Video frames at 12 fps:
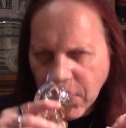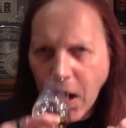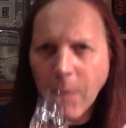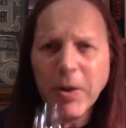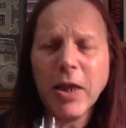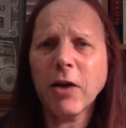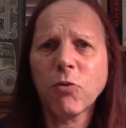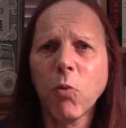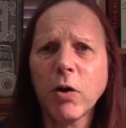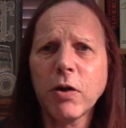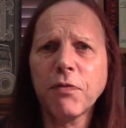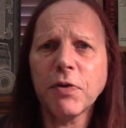I mean, that's
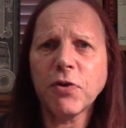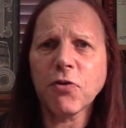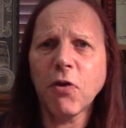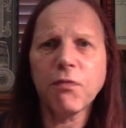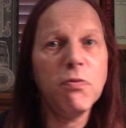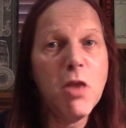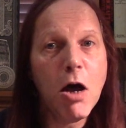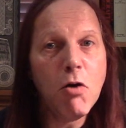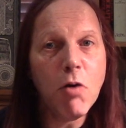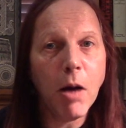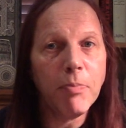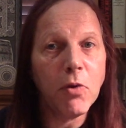wonderfully soft.
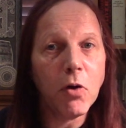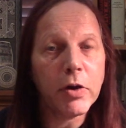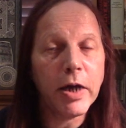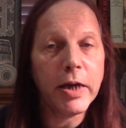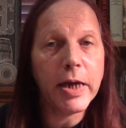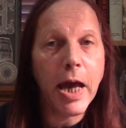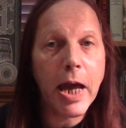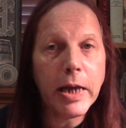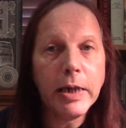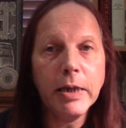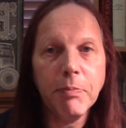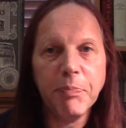No, I'm not getting
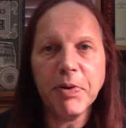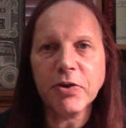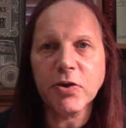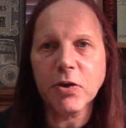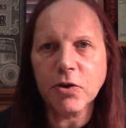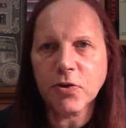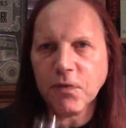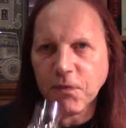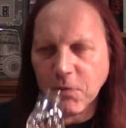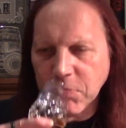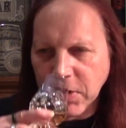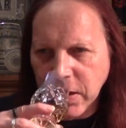any bitterness
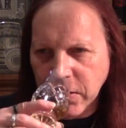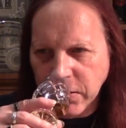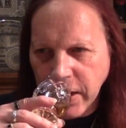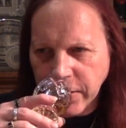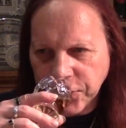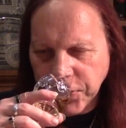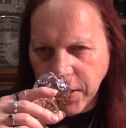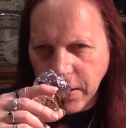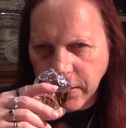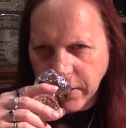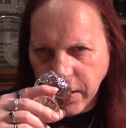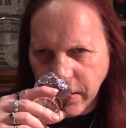from the
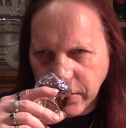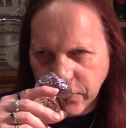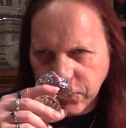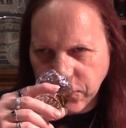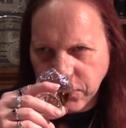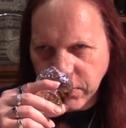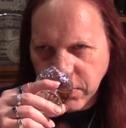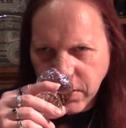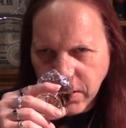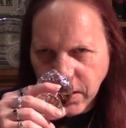STR casks, and